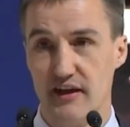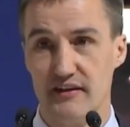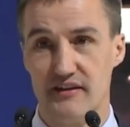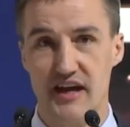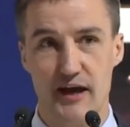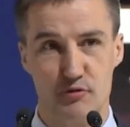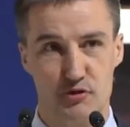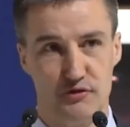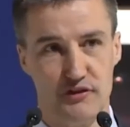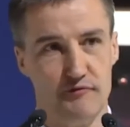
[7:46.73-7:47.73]
and
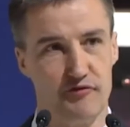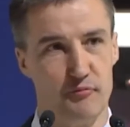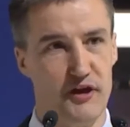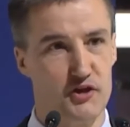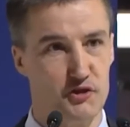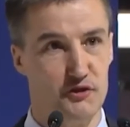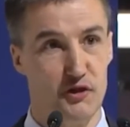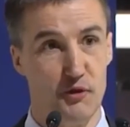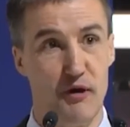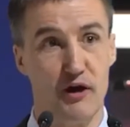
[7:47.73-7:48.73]
capture information
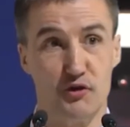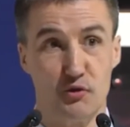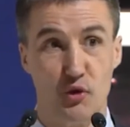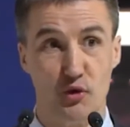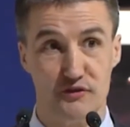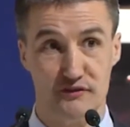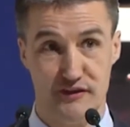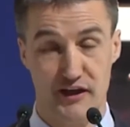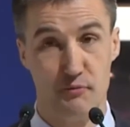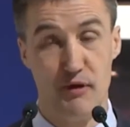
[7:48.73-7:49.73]
about the road
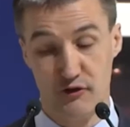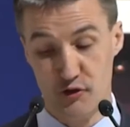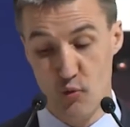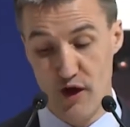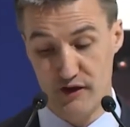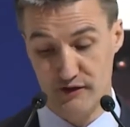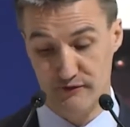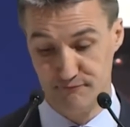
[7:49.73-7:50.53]
and about the weather.